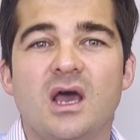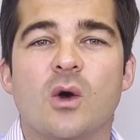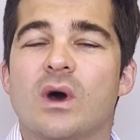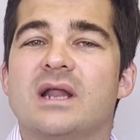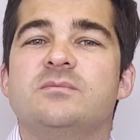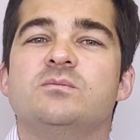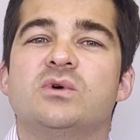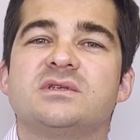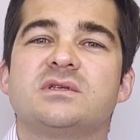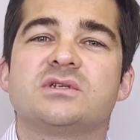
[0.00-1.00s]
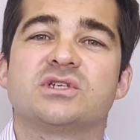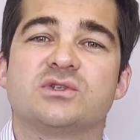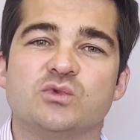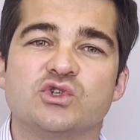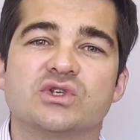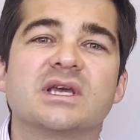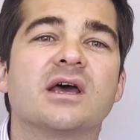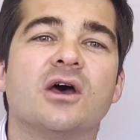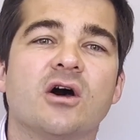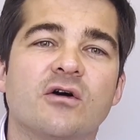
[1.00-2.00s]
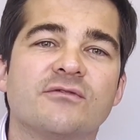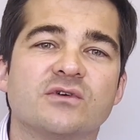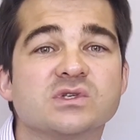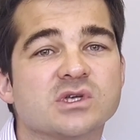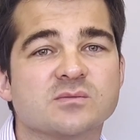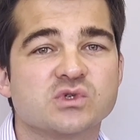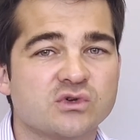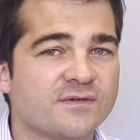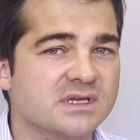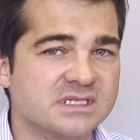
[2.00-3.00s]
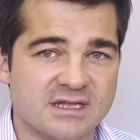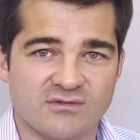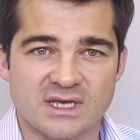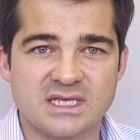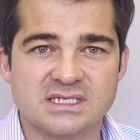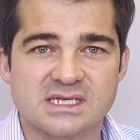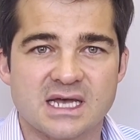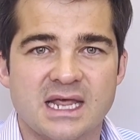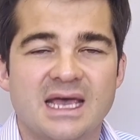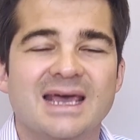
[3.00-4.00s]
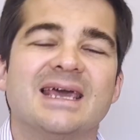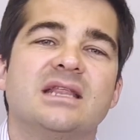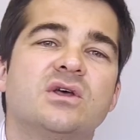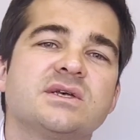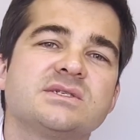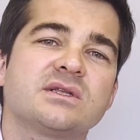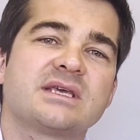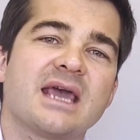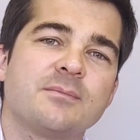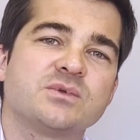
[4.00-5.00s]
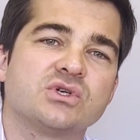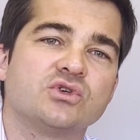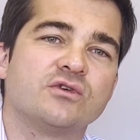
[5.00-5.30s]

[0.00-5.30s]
While multi-touch attribution can offer some surface-level insight, it does not capture the